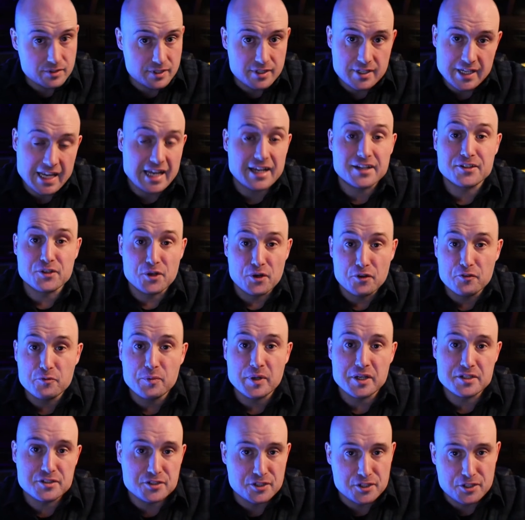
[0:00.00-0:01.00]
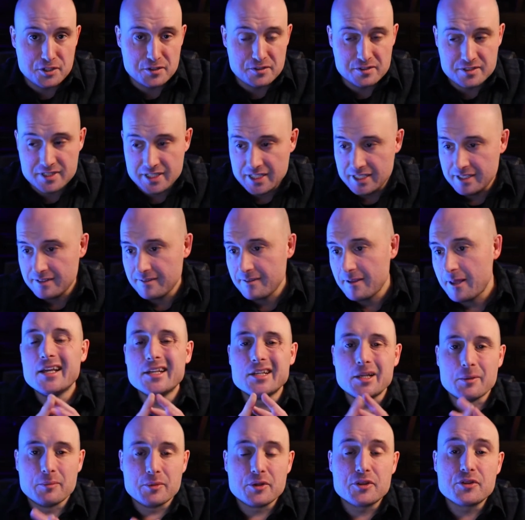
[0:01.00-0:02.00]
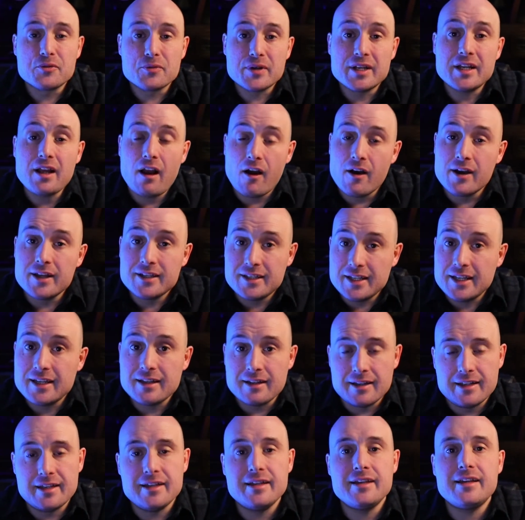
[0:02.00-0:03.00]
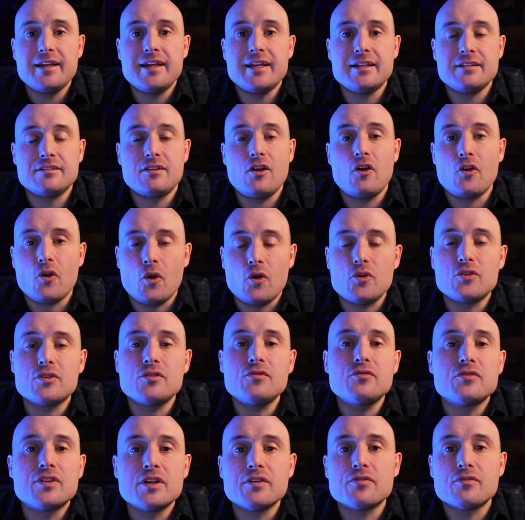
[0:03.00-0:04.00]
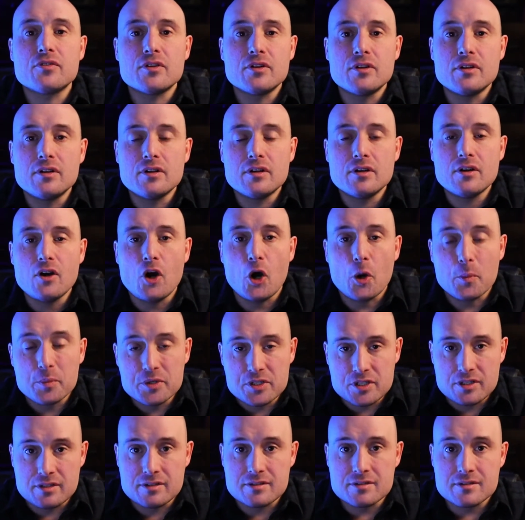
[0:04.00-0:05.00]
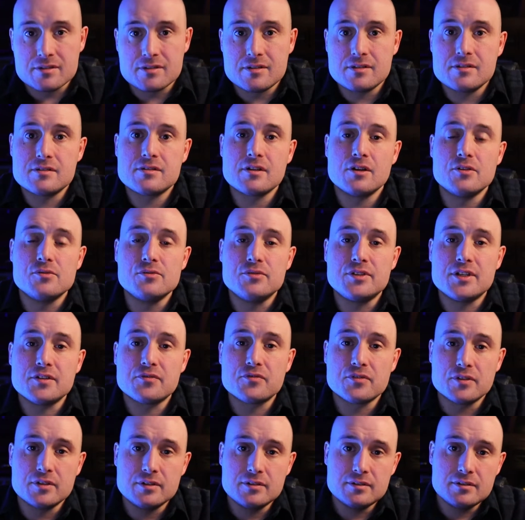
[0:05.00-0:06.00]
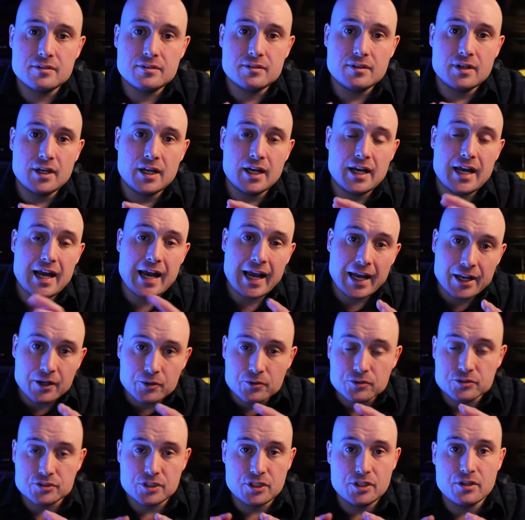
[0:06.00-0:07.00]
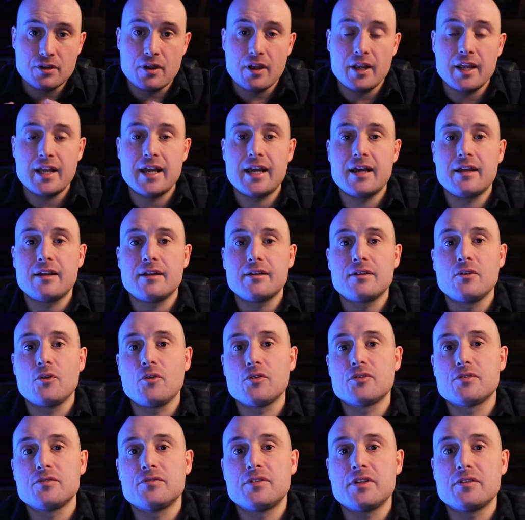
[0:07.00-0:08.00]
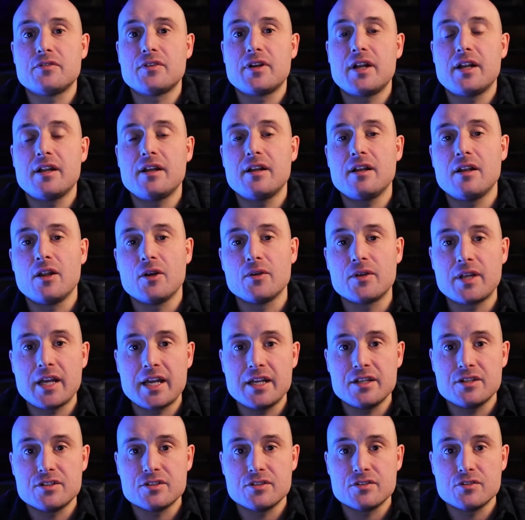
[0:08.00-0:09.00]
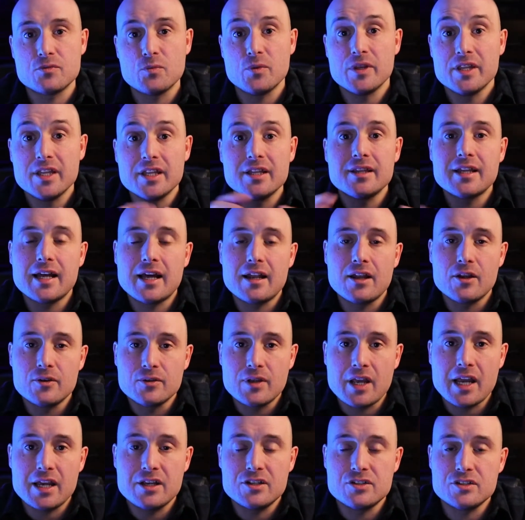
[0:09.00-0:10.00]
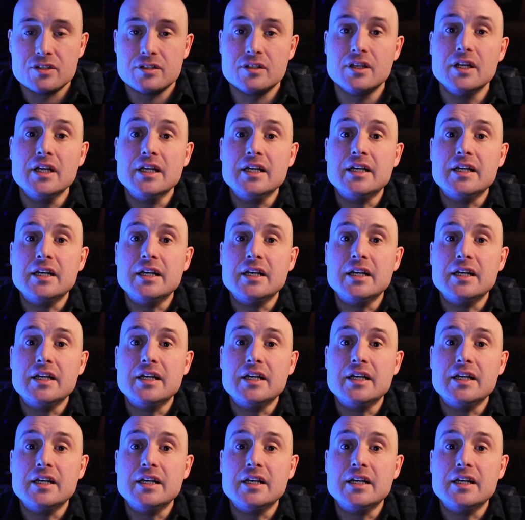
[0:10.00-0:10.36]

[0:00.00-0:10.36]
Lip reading: kicked off by security. Number three, ideally, is lots of different options. So different angles that you can get, lots of different locations within that location